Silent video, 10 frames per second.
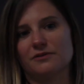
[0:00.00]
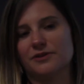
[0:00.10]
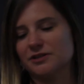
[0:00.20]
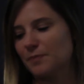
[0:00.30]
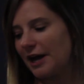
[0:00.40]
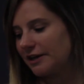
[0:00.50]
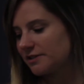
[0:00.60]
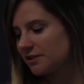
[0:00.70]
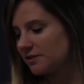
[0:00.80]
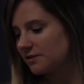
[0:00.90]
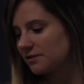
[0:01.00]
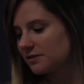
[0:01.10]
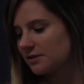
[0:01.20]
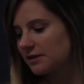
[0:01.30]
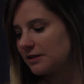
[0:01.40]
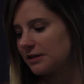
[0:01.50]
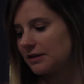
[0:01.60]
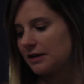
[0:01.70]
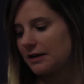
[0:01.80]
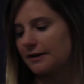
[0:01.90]
these biases
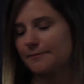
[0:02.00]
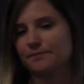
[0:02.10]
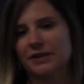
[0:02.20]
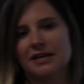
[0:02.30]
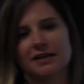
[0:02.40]
and